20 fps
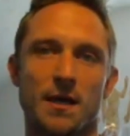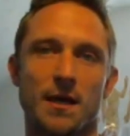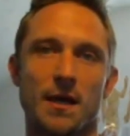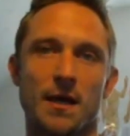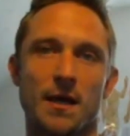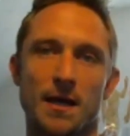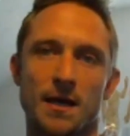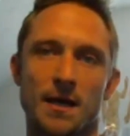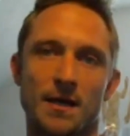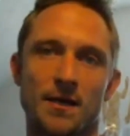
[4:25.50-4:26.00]

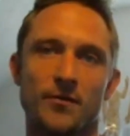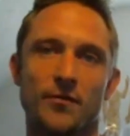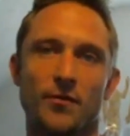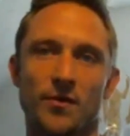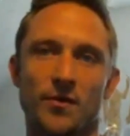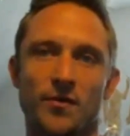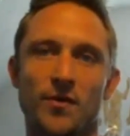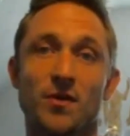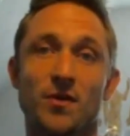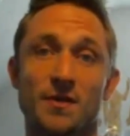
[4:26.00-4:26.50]
And if we
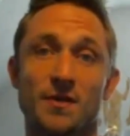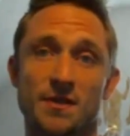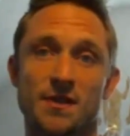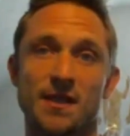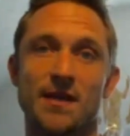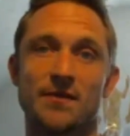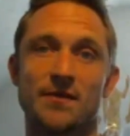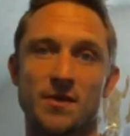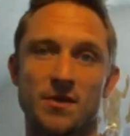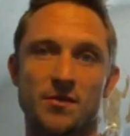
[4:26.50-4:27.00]
feel it's
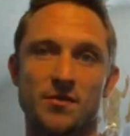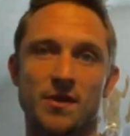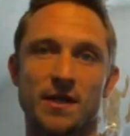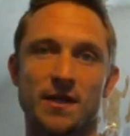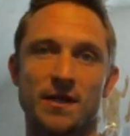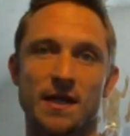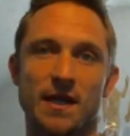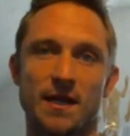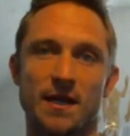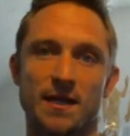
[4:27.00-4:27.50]
safe to
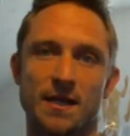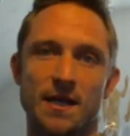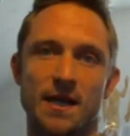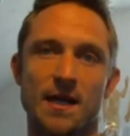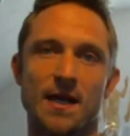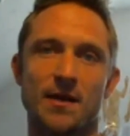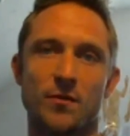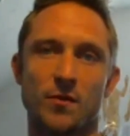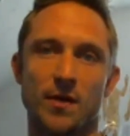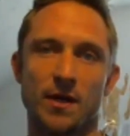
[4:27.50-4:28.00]
treat that
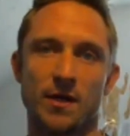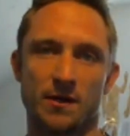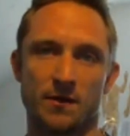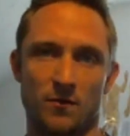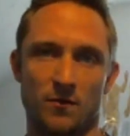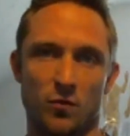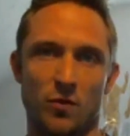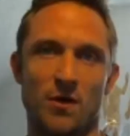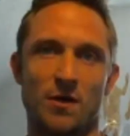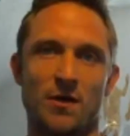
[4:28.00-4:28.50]
day, we
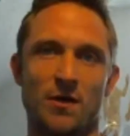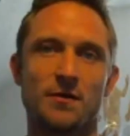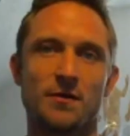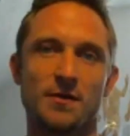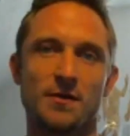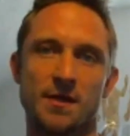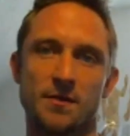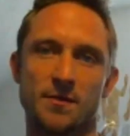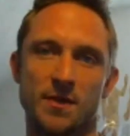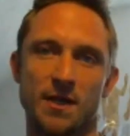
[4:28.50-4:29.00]
will.
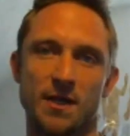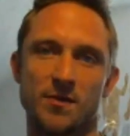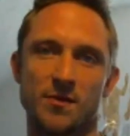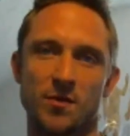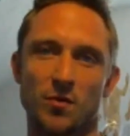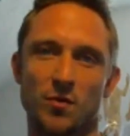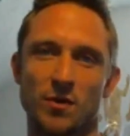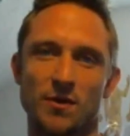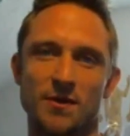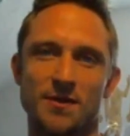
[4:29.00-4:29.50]
Sometimes we
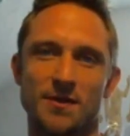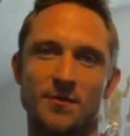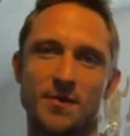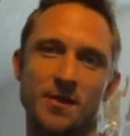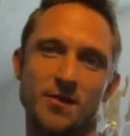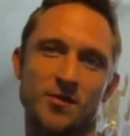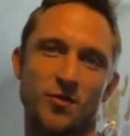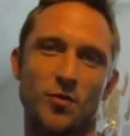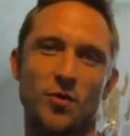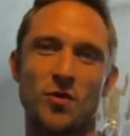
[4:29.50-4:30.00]
will,
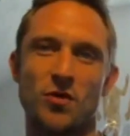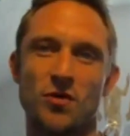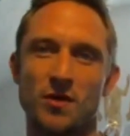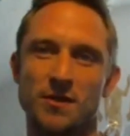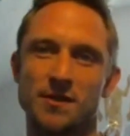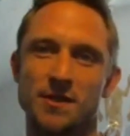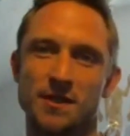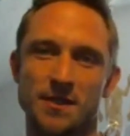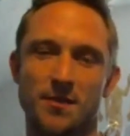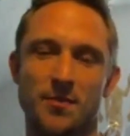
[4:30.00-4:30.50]
sometimes we won't. It
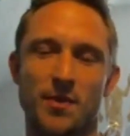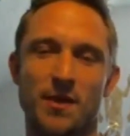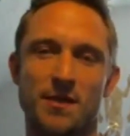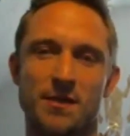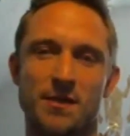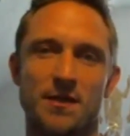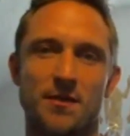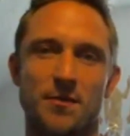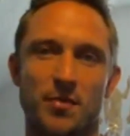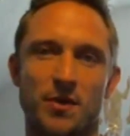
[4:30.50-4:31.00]
just depends
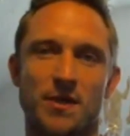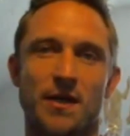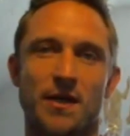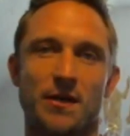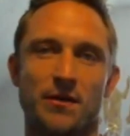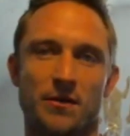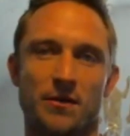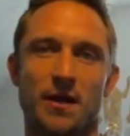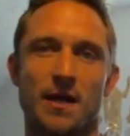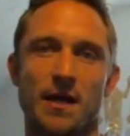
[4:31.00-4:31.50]
on the
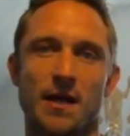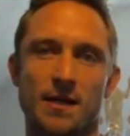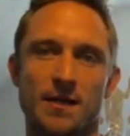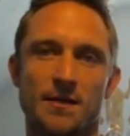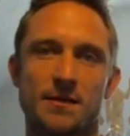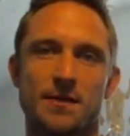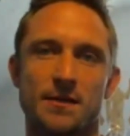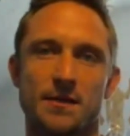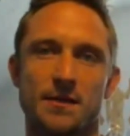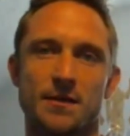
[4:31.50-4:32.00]
particular
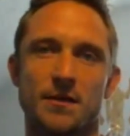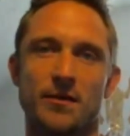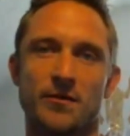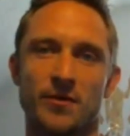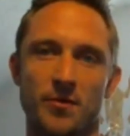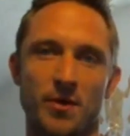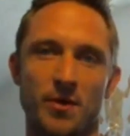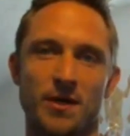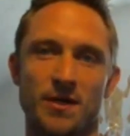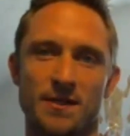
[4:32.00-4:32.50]
case.
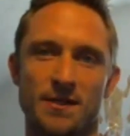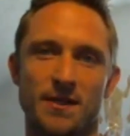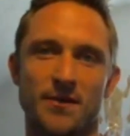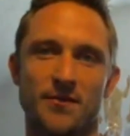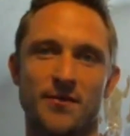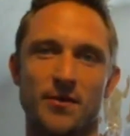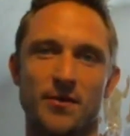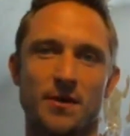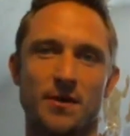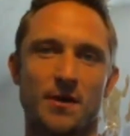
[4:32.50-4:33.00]
Everybody's
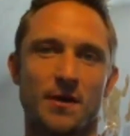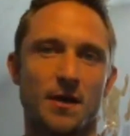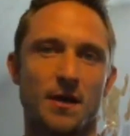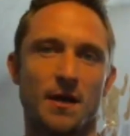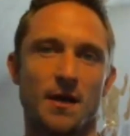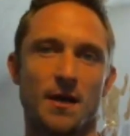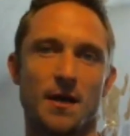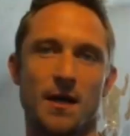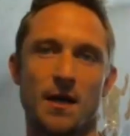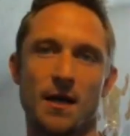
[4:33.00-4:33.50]
different.
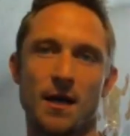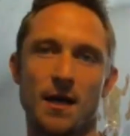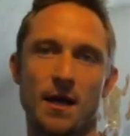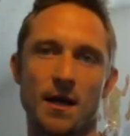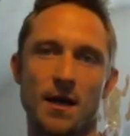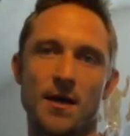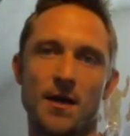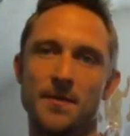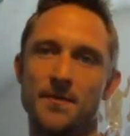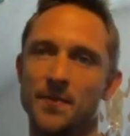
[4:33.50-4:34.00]

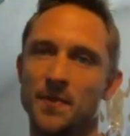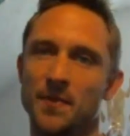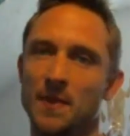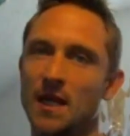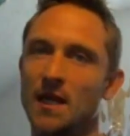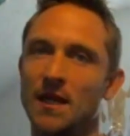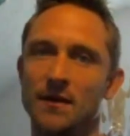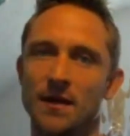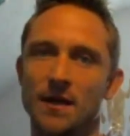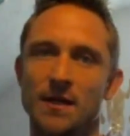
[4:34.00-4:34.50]
And
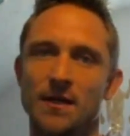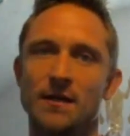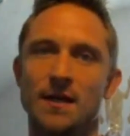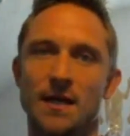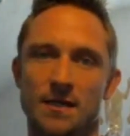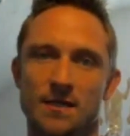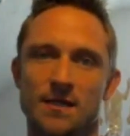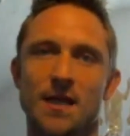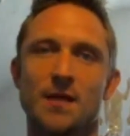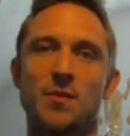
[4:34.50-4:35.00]
then
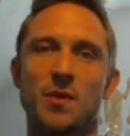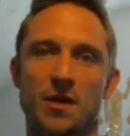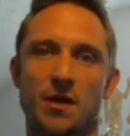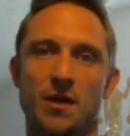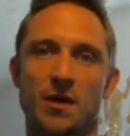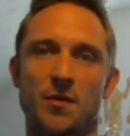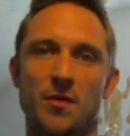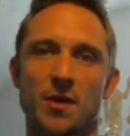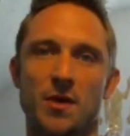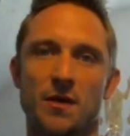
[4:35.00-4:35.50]
next time you
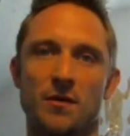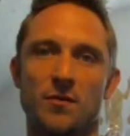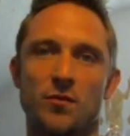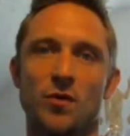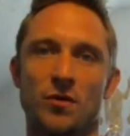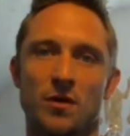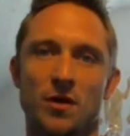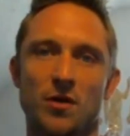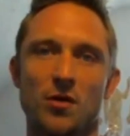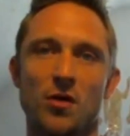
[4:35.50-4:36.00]
come in,
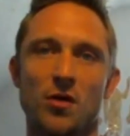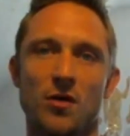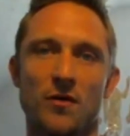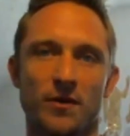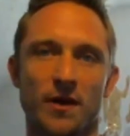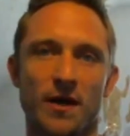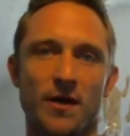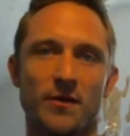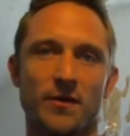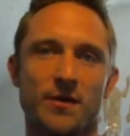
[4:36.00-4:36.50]
we'll go
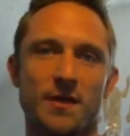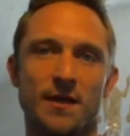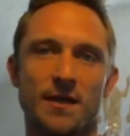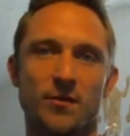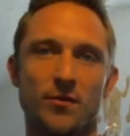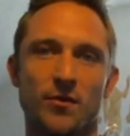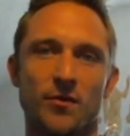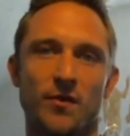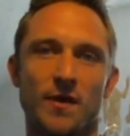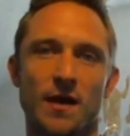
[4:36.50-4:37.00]
over everything that
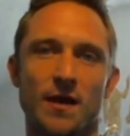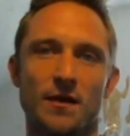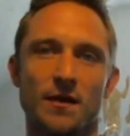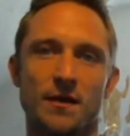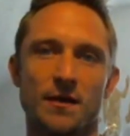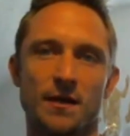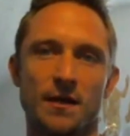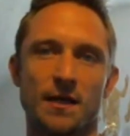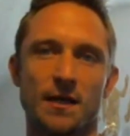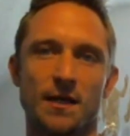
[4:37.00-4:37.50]
we found
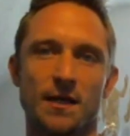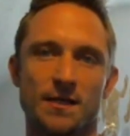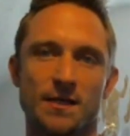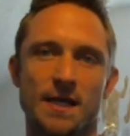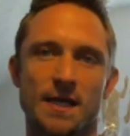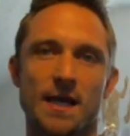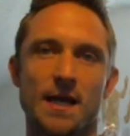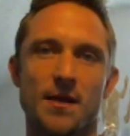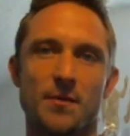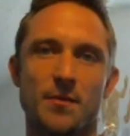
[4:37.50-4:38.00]
in the
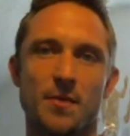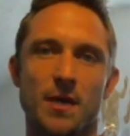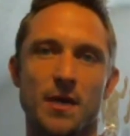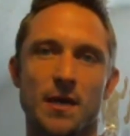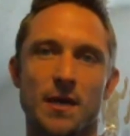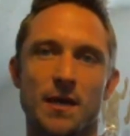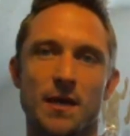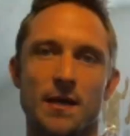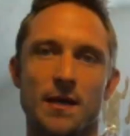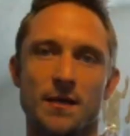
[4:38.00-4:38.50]
exam,
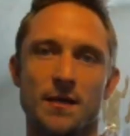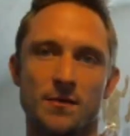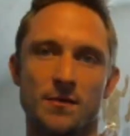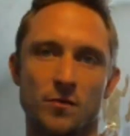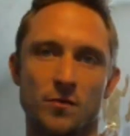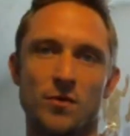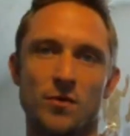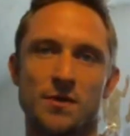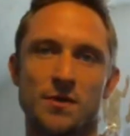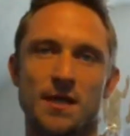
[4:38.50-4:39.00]
and
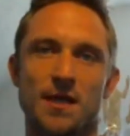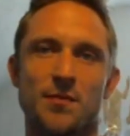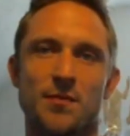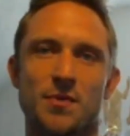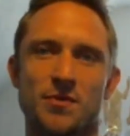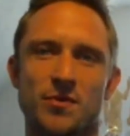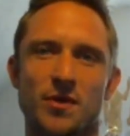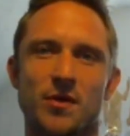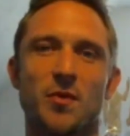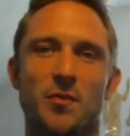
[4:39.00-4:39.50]
we'll set up a
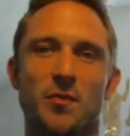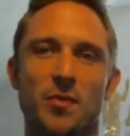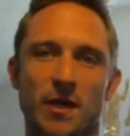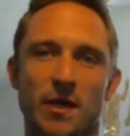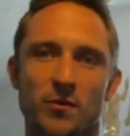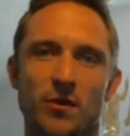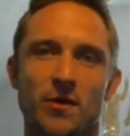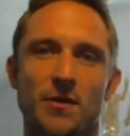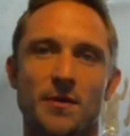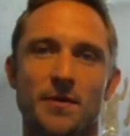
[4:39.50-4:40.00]
treatment
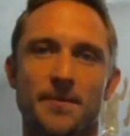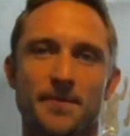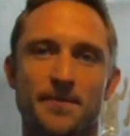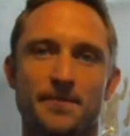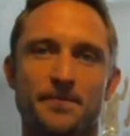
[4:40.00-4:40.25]
plan with you.